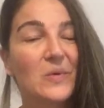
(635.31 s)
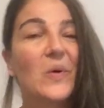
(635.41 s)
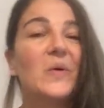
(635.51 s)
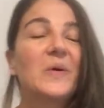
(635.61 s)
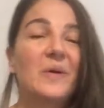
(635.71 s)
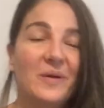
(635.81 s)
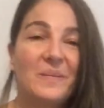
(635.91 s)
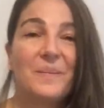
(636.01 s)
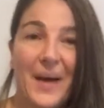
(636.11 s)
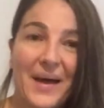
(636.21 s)
or her
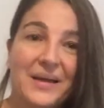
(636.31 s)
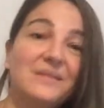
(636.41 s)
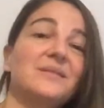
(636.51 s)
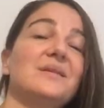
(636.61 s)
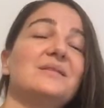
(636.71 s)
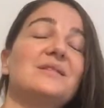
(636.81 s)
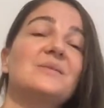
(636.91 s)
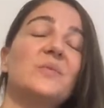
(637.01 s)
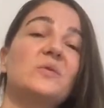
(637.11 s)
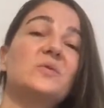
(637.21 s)
mind is small.